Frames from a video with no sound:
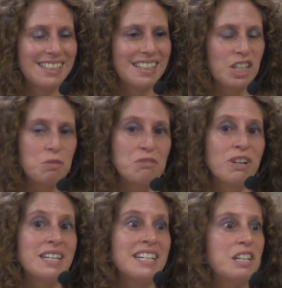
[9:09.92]
That's where
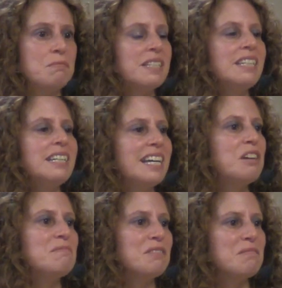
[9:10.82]
Run DMC
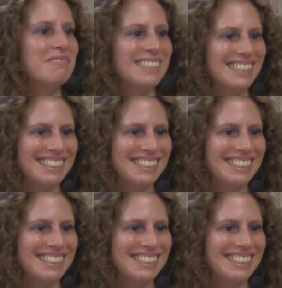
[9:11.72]
came from.